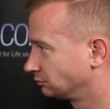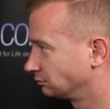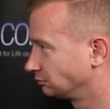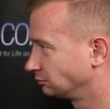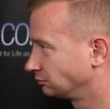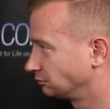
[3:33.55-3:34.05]

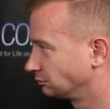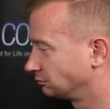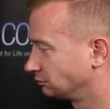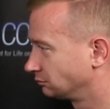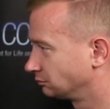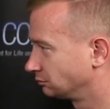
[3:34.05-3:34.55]

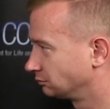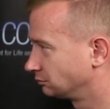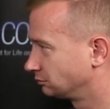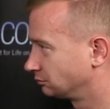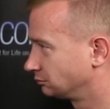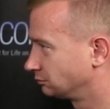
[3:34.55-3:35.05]

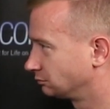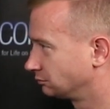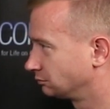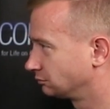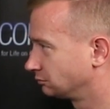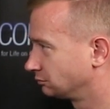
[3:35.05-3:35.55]

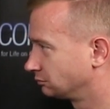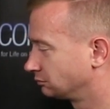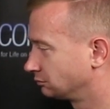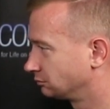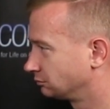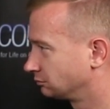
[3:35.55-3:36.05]

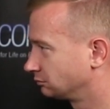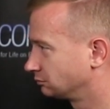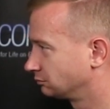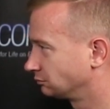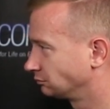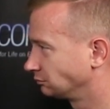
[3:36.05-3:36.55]

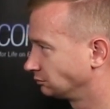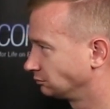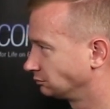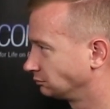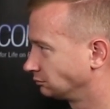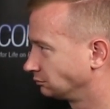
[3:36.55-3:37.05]

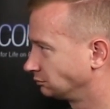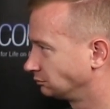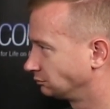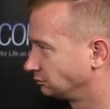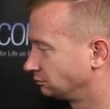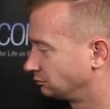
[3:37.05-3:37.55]

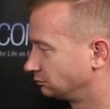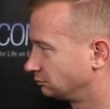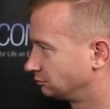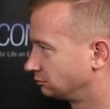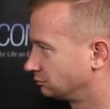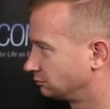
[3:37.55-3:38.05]

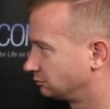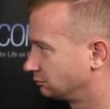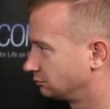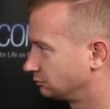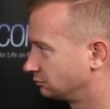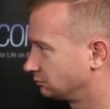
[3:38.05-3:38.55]

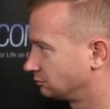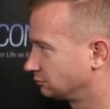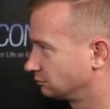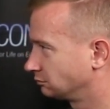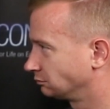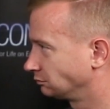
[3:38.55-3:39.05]

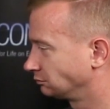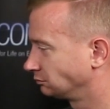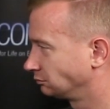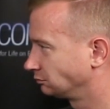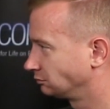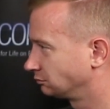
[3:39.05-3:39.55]

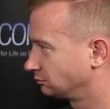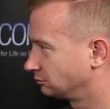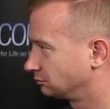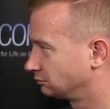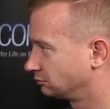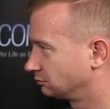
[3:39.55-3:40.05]

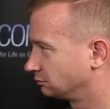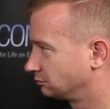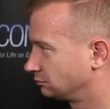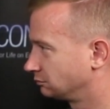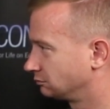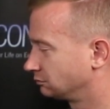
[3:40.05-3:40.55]

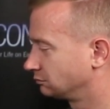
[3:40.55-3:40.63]
[no speech]